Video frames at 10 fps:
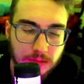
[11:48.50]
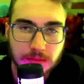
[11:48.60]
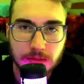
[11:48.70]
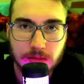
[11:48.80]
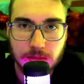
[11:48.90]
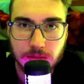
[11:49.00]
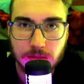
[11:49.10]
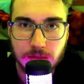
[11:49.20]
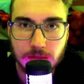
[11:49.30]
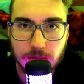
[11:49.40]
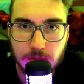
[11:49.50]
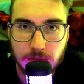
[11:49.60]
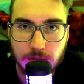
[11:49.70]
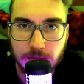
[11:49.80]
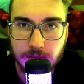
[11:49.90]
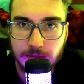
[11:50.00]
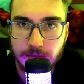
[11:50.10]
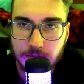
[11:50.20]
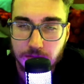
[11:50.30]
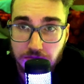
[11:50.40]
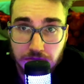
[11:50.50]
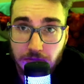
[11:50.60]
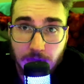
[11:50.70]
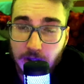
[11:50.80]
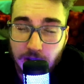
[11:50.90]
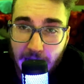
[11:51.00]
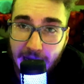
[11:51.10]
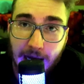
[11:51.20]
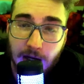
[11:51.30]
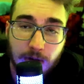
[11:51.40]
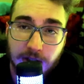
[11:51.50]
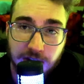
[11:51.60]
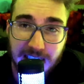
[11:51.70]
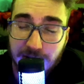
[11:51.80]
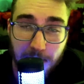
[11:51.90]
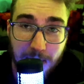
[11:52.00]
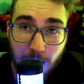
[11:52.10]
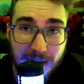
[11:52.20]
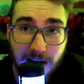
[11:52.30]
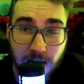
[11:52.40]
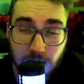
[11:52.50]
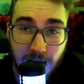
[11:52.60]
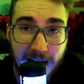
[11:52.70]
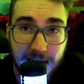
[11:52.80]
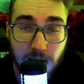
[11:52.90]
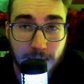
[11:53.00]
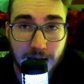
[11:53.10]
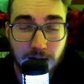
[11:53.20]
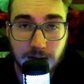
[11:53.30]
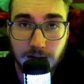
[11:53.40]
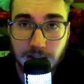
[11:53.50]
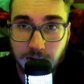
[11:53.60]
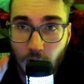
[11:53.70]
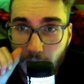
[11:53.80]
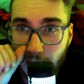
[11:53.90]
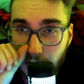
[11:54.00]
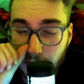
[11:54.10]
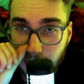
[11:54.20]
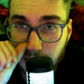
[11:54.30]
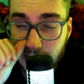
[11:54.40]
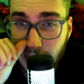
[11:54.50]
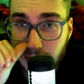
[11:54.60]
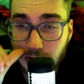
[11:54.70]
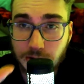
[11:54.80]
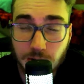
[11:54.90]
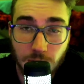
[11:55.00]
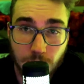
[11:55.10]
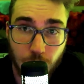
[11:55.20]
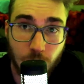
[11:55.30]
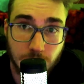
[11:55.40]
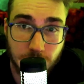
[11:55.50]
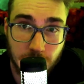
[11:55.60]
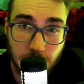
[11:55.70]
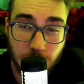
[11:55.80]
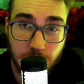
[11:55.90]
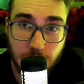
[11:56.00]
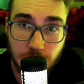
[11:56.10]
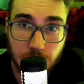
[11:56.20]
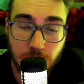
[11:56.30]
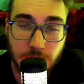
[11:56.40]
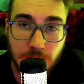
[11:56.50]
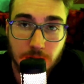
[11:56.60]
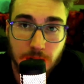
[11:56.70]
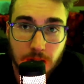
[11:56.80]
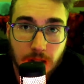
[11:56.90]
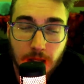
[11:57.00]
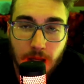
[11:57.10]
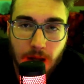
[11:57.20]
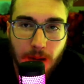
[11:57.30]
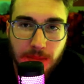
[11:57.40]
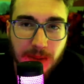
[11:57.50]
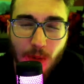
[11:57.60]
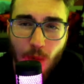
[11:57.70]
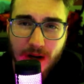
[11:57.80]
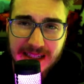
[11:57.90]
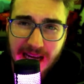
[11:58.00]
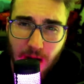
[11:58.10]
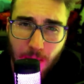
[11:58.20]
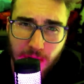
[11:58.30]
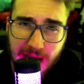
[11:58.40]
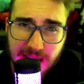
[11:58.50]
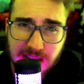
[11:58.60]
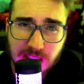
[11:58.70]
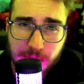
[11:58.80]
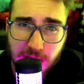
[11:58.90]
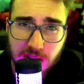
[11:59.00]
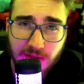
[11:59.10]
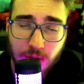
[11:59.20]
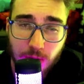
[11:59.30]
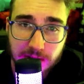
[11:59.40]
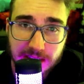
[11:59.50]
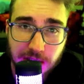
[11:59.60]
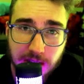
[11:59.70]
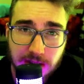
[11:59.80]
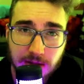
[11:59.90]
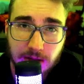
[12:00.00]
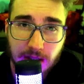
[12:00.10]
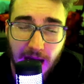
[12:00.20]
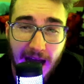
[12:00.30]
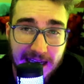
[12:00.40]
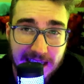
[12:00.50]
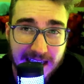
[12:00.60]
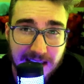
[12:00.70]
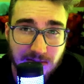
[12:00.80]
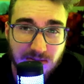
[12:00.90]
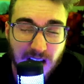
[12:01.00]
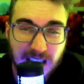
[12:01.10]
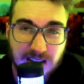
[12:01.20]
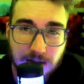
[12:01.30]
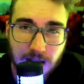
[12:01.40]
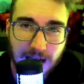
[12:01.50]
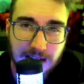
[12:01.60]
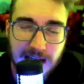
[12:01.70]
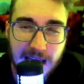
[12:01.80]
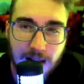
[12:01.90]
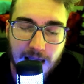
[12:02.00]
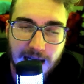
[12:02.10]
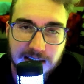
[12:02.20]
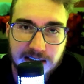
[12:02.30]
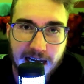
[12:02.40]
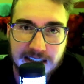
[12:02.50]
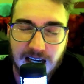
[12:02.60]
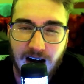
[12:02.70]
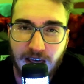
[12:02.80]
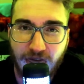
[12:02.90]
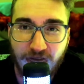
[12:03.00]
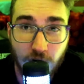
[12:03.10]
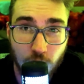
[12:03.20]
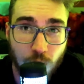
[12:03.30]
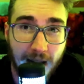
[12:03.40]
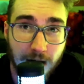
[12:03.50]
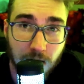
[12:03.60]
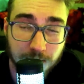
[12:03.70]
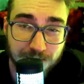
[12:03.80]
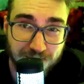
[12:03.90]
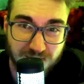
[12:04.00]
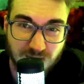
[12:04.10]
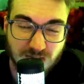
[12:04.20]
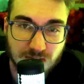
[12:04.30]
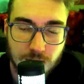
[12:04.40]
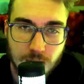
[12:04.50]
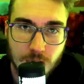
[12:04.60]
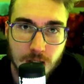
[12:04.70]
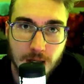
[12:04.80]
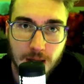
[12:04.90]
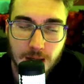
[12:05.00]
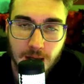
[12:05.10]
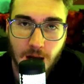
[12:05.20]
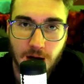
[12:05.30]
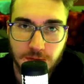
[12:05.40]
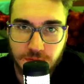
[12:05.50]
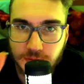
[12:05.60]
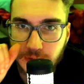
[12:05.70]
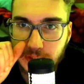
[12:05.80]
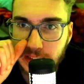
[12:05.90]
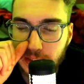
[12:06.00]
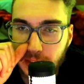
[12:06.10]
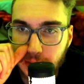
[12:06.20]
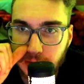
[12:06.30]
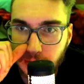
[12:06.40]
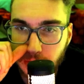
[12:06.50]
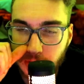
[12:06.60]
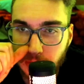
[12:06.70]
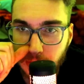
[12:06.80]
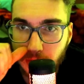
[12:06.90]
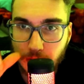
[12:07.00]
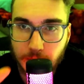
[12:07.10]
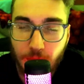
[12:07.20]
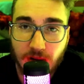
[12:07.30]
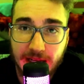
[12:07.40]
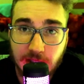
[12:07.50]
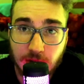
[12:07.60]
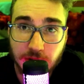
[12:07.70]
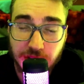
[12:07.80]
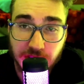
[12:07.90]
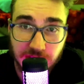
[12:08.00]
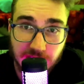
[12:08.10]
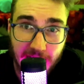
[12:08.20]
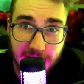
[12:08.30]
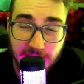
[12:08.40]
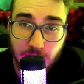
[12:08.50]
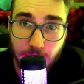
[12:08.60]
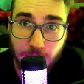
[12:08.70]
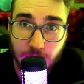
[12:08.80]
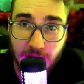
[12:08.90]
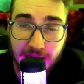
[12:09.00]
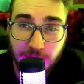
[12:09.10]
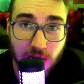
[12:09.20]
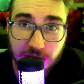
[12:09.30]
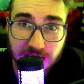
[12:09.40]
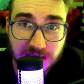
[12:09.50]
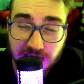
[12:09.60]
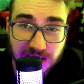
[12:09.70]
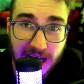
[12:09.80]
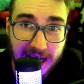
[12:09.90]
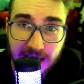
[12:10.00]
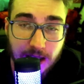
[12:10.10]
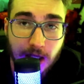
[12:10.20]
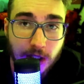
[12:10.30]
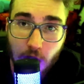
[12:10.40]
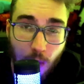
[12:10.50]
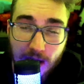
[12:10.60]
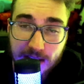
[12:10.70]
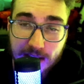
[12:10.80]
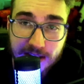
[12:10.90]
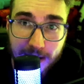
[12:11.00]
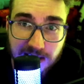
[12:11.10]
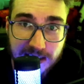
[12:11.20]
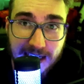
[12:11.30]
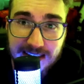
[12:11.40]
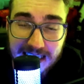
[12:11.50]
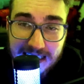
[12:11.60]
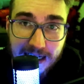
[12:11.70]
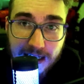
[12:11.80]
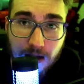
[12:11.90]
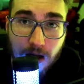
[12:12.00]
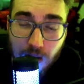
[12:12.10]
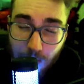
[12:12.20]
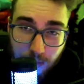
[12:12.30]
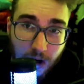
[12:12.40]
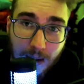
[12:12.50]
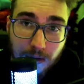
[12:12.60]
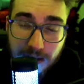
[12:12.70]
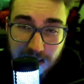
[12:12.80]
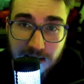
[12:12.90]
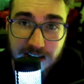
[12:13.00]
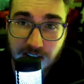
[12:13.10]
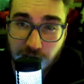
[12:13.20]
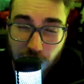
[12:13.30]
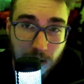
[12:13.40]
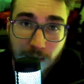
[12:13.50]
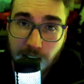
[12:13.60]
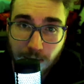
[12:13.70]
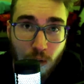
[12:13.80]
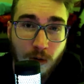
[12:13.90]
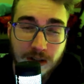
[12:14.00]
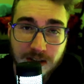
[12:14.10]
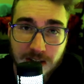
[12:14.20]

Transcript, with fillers: Stop lying. I, I don't understand why people be out here lying about it's all sex is so important by the way. Look, people want to downplay this, especially if you're religious. I get it. It's kind of déclassé. It's kind of the third rail of the uh, polite Christian society or polite Puritan society. You don't want to talk about sex, I get it. The problem is it's extremely important